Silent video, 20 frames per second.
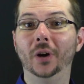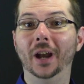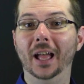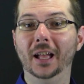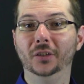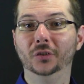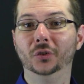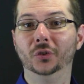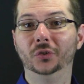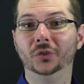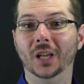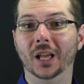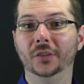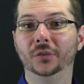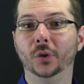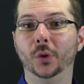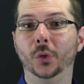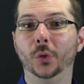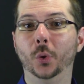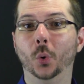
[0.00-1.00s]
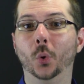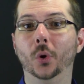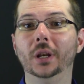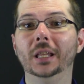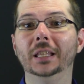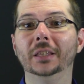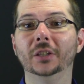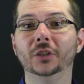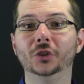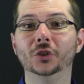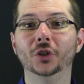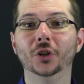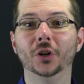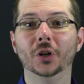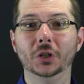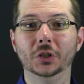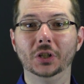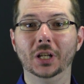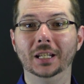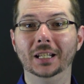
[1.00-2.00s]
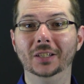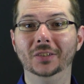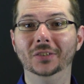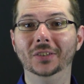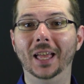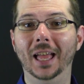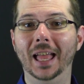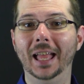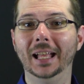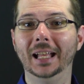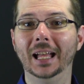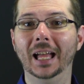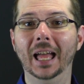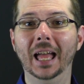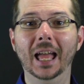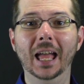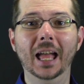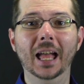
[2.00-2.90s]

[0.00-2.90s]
exercise authority in the church, and he's saying